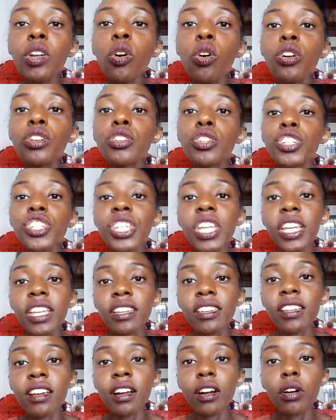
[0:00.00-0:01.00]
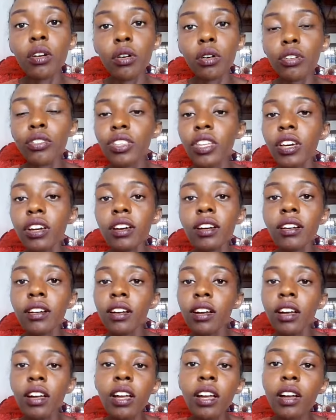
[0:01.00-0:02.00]
your shade on the
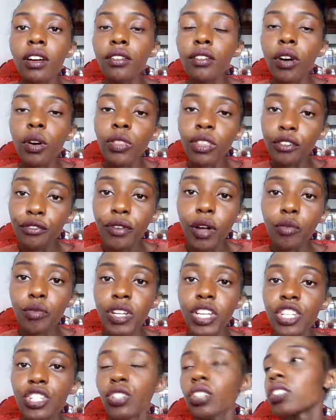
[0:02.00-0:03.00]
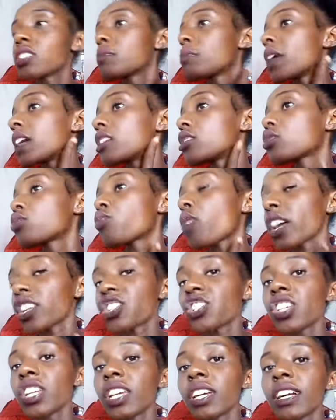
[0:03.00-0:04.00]
foundations by
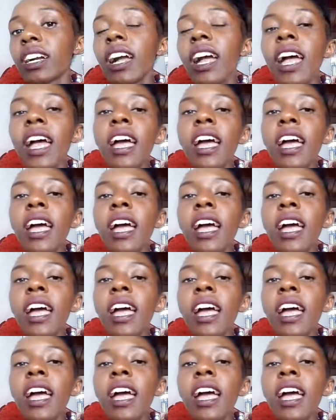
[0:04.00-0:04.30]
swatching.